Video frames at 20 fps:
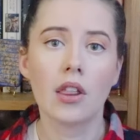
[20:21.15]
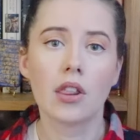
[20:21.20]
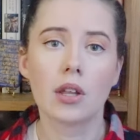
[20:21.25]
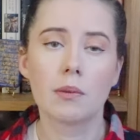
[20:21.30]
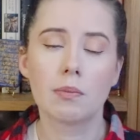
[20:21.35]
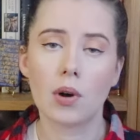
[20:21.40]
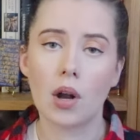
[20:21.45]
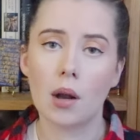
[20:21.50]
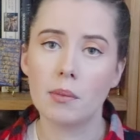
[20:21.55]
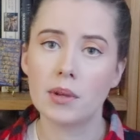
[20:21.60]
The
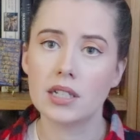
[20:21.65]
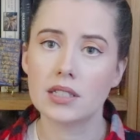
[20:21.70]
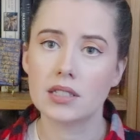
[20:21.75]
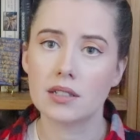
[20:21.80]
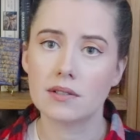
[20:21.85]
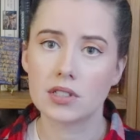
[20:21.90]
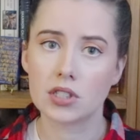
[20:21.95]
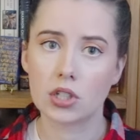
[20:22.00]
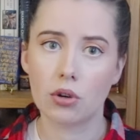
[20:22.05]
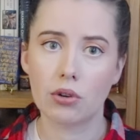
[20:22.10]
prominence
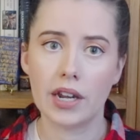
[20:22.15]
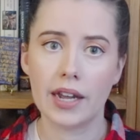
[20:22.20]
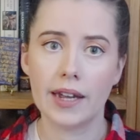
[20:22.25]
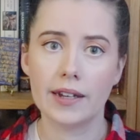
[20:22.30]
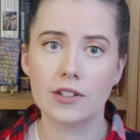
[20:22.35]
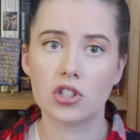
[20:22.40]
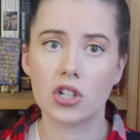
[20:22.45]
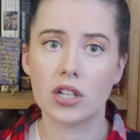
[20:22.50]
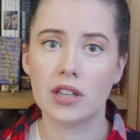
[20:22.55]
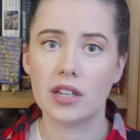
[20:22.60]
of
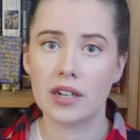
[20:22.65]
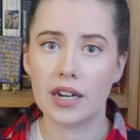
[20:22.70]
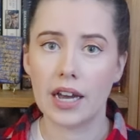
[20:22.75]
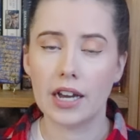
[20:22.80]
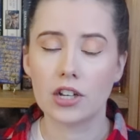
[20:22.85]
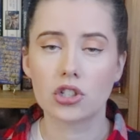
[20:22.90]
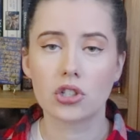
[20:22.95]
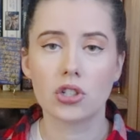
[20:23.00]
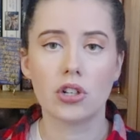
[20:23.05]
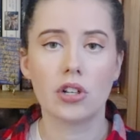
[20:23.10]
Stonehenge in the
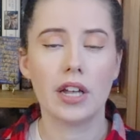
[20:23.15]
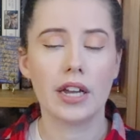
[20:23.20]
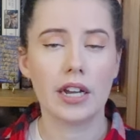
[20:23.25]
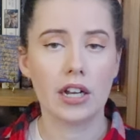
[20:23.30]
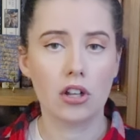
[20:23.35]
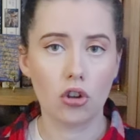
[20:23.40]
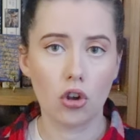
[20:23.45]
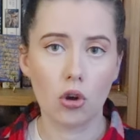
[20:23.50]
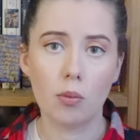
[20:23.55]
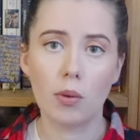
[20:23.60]
national
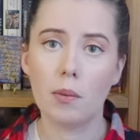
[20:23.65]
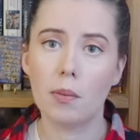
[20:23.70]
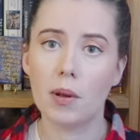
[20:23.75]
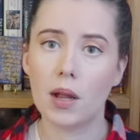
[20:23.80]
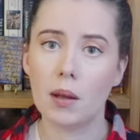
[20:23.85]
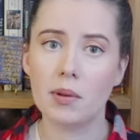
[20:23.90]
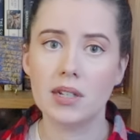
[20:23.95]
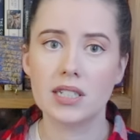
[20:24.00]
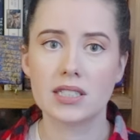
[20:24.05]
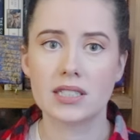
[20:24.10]
and global
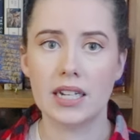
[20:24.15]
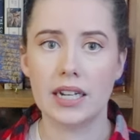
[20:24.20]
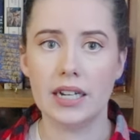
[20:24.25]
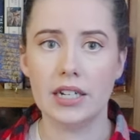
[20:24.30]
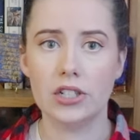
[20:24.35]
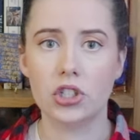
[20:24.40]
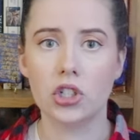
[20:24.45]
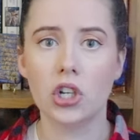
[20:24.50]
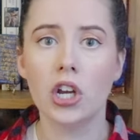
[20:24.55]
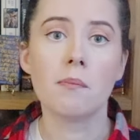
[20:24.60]
public
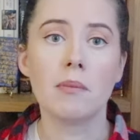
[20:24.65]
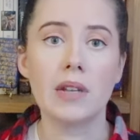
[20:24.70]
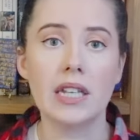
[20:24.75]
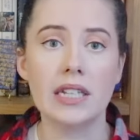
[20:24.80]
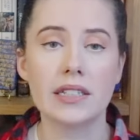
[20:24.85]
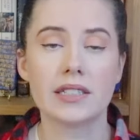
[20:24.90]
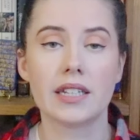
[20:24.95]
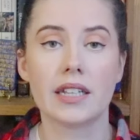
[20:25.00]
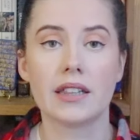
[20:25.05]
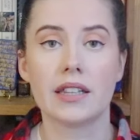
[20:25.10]
stage
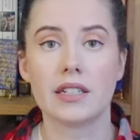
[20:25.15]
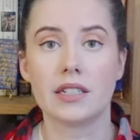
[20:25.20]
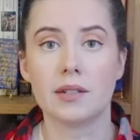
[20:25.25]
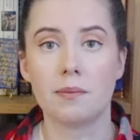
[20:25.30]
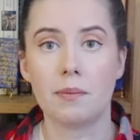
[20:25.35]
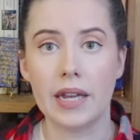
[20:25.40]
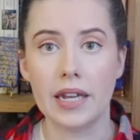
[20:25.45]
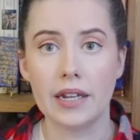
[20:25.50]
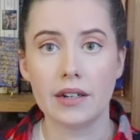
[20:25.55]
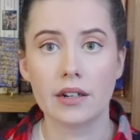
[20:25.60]
means that the
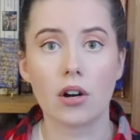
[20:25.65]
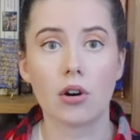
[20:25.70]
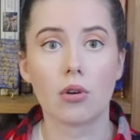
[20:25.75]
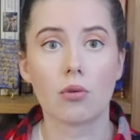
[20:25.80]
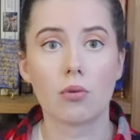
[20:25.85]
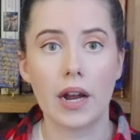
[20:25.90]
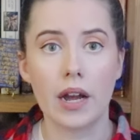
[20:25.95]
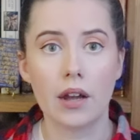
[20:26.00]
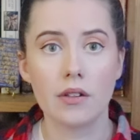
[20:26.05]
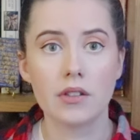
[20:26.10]
debate
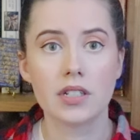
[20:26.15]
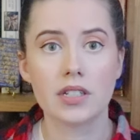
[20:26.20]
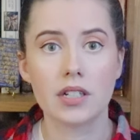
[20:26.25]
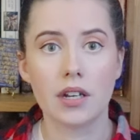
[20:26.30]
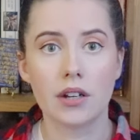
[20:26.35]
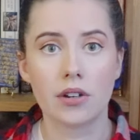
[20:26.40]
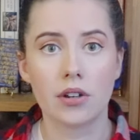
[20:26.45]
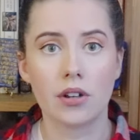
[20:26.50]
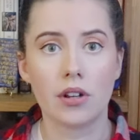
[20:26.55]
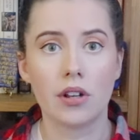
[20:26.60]
around the
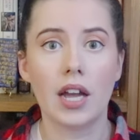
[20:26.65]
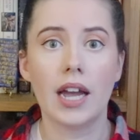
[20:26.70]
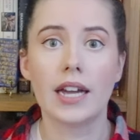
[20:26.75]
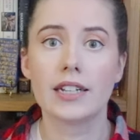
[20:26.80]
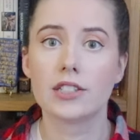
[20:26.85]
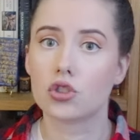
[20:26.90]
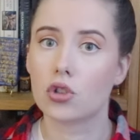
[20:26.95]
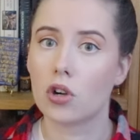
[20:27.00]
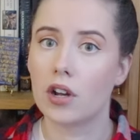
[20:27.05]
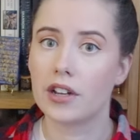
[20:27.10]
tunnel
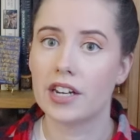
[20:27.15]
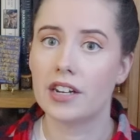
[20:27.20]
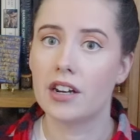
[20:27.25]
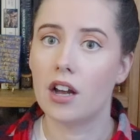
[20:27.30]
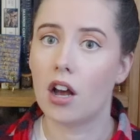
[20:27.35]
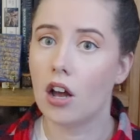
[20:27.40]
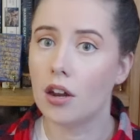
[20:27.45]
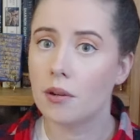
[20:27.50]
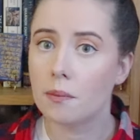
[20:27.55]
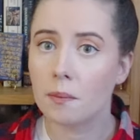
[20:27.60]
has drawn an
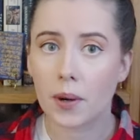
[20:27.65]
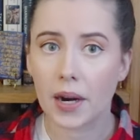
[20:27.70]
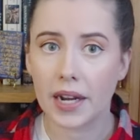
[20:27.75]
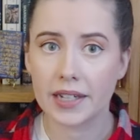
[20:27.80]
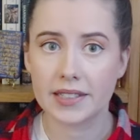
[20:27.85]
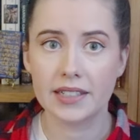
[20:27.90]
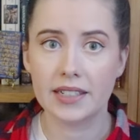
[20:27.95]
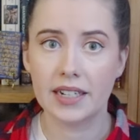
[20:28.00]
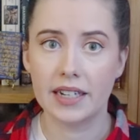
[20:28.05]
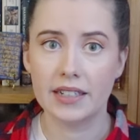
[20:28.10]

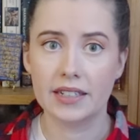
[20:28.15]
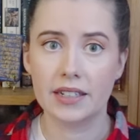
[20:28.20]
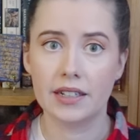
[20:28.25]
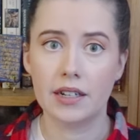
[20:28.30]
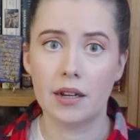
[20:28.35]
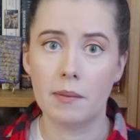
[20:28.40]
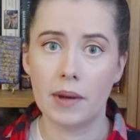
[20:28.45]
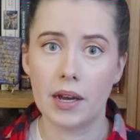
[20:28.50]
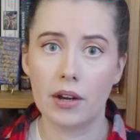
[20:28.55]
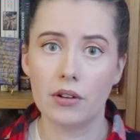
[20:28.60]
unprecedented
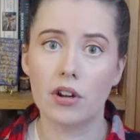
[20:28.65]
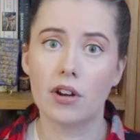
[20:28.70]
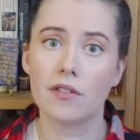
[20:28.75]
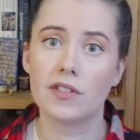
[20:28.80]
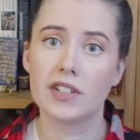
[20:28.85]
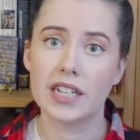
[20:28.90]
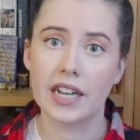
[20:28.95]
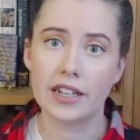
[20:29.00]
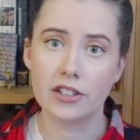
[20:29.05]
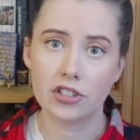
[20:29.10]
amount of
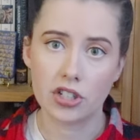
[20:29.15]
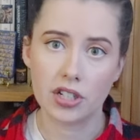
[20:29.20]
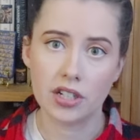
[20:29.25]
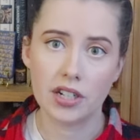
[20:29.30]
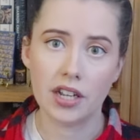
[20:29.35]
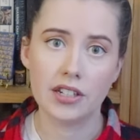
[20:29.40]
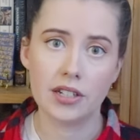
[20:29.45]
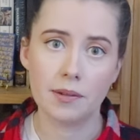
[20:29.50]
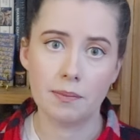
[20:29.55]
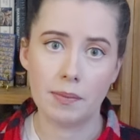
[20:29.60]
attention
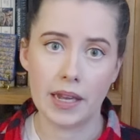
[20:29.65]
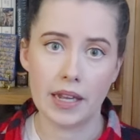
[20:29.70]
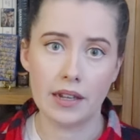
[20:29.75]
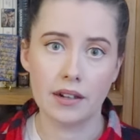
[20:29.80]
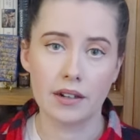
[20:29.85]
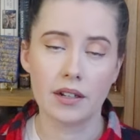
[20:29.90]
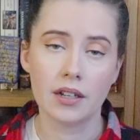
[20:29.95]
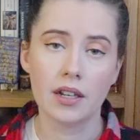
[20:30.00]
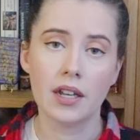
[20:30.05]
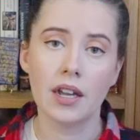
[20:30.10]
and
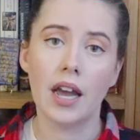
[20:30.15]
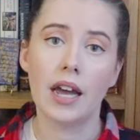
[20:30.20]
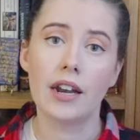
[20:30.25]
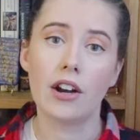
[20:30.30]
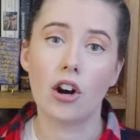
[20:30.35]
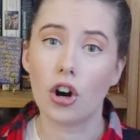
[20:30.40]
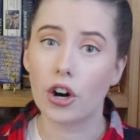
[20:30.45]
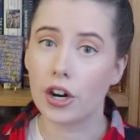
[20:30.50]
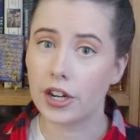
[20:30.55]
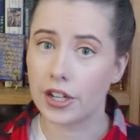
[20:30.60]
debate, and
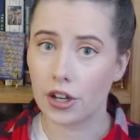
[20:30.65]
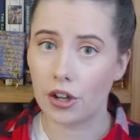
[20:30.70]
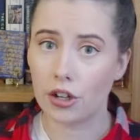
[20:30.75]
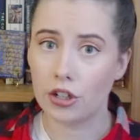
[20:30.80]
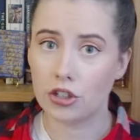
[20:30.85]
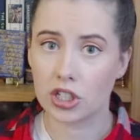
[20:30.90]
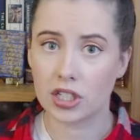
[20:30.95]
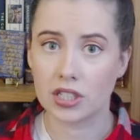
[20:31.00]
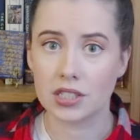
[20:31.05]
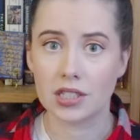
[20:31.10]

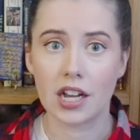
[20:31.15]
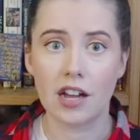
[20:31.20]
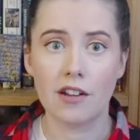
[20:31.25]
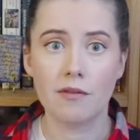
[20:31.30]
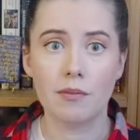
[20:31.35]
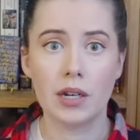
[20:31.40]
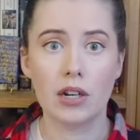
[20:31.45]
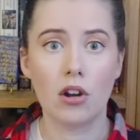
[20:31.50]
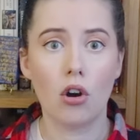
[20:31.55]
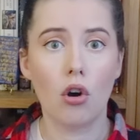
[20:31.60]
archaeologists
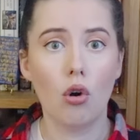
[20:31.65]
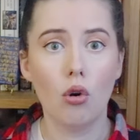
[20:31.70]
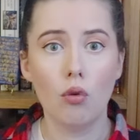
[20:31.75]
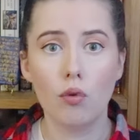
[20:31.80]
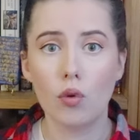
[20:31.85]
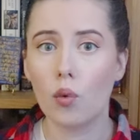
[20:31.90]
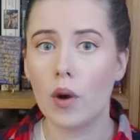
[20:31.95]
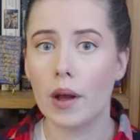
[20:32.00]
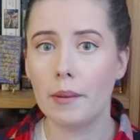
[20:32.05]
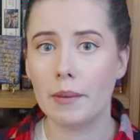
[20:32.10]
have been
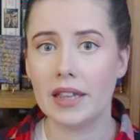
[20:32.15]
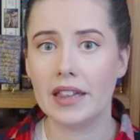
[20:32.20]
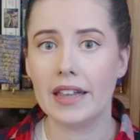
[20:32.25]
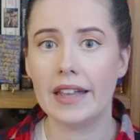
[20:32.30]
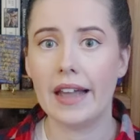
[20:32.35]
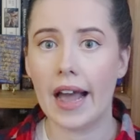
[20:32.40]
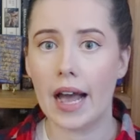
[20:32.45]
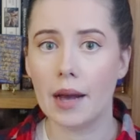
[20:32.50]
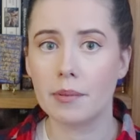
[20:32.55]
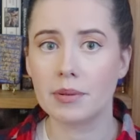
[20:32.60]

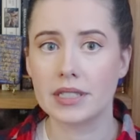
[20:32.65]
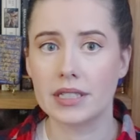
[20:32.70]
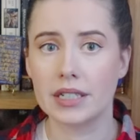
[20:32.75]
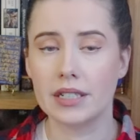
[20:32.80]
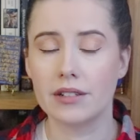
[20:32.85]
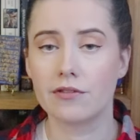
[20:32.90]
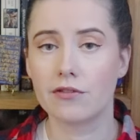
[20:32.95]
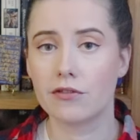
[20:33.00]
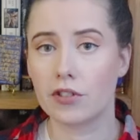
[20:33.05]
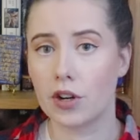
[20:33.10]
overwhelmingly
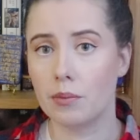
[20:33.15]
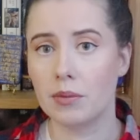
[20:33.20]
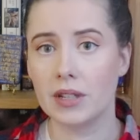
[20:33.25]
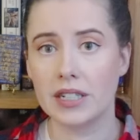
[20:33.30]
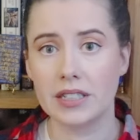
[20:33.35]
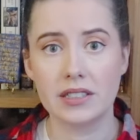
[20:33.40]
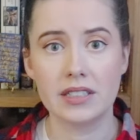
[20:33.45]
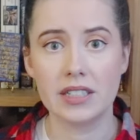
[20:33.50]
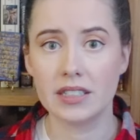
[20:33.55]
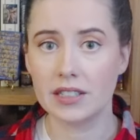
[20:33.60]
absent from
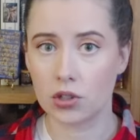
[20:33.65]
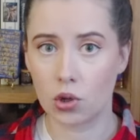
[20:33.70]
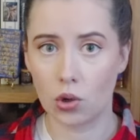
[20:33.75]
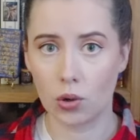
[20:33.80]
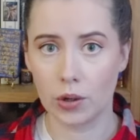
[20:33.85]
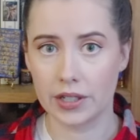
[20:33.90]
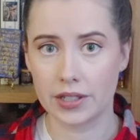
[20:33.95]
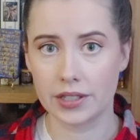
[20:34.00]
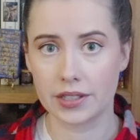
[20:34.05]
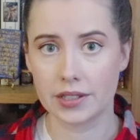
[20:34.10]
this
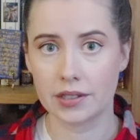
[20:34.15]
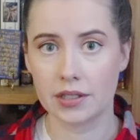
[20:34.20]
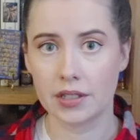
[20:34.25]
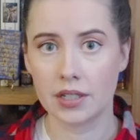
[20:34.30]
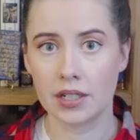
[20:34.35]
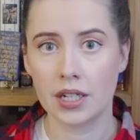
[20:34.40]
discourse.